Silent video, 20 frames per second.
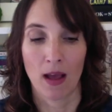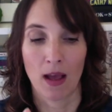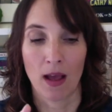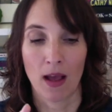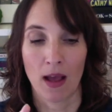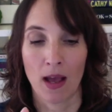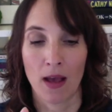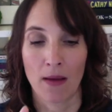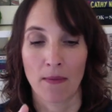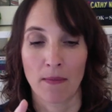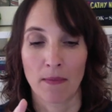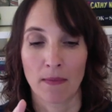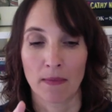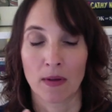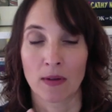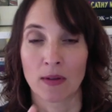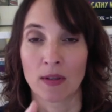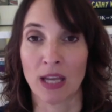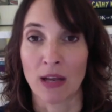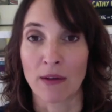um,
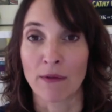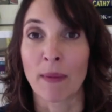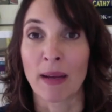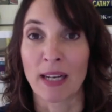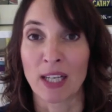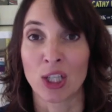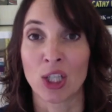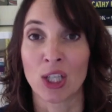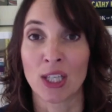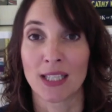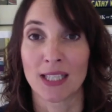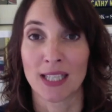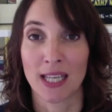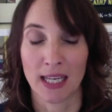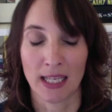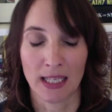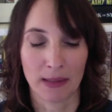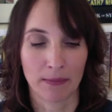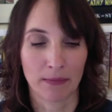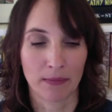self-managing
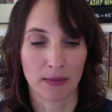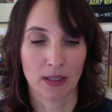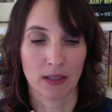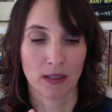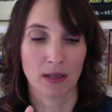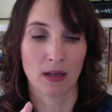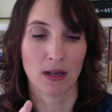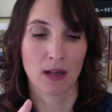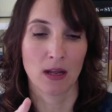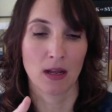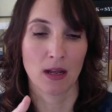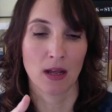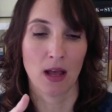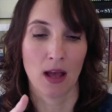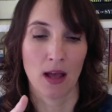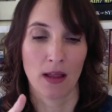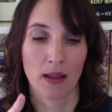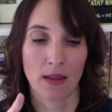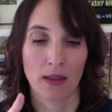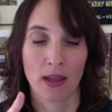teams,
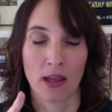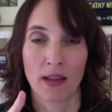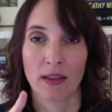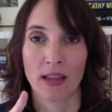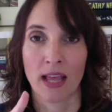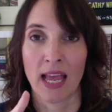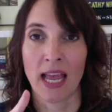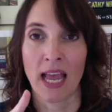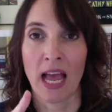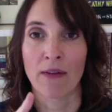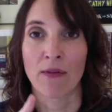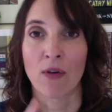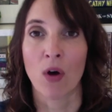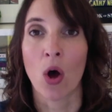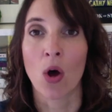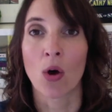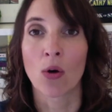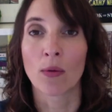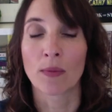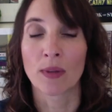that they have
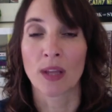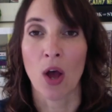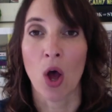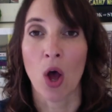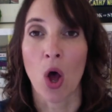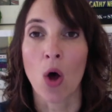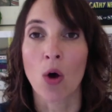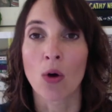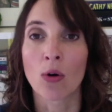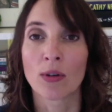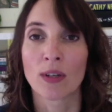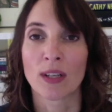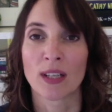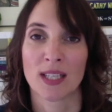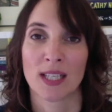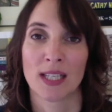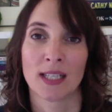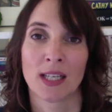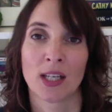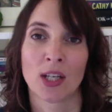whole, that
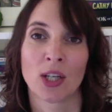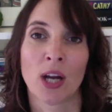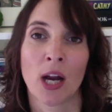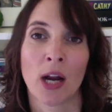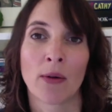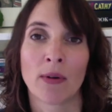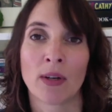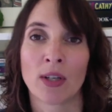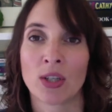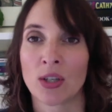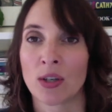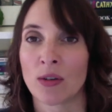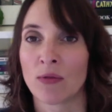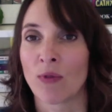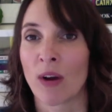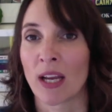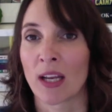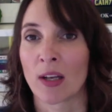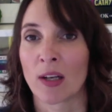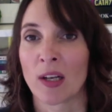wholeness is encouraged and
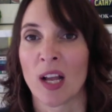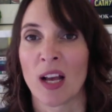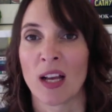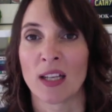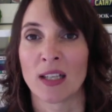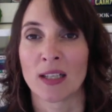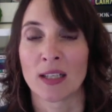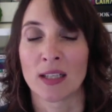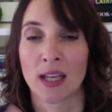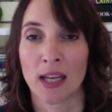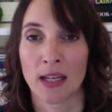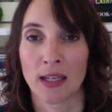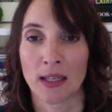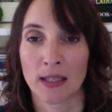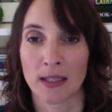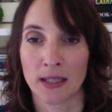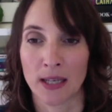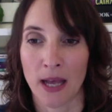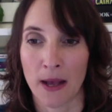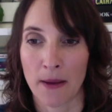recognised
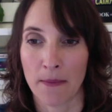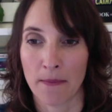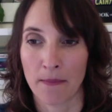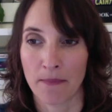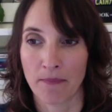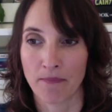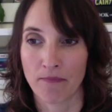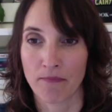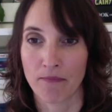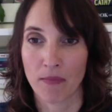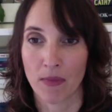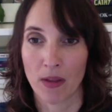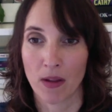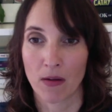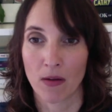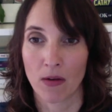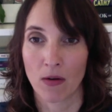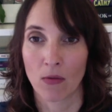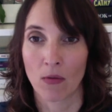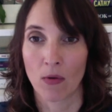and um,
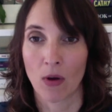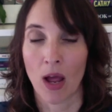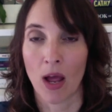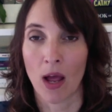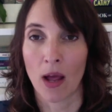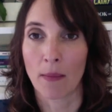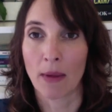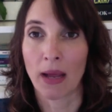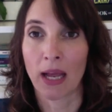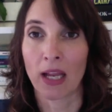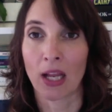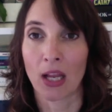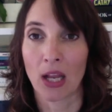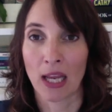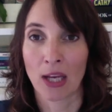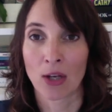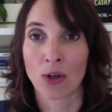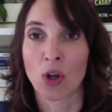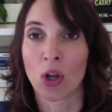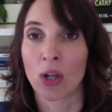um,
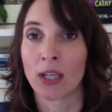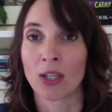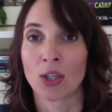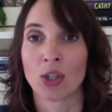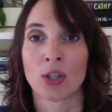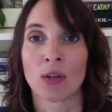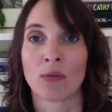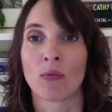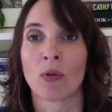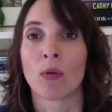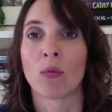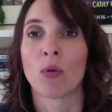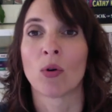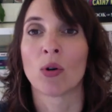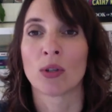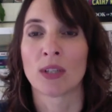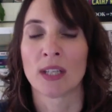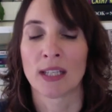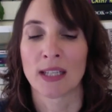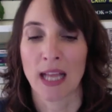acknowledged and
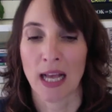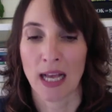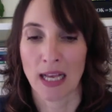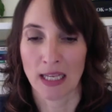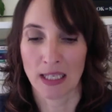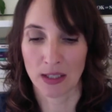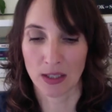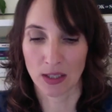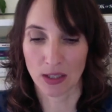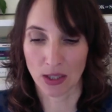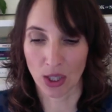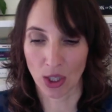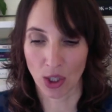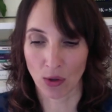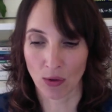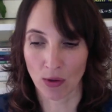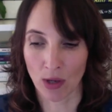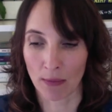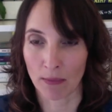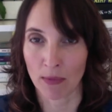rewarded. That is, that
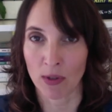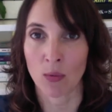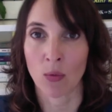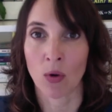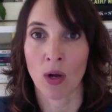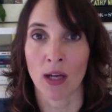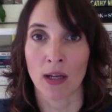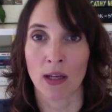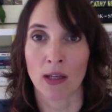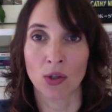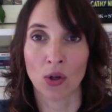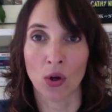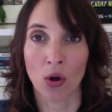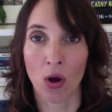you come to work as your